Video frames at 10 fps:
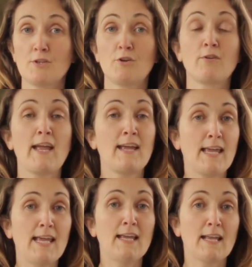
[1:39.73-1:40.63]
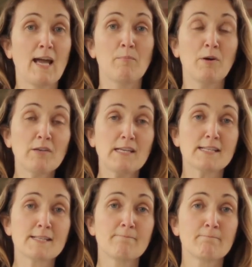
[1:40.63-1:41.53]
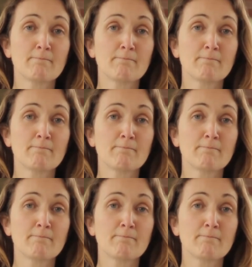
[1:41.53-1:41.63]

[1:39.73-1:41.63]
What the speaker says: to create heat in our bodies.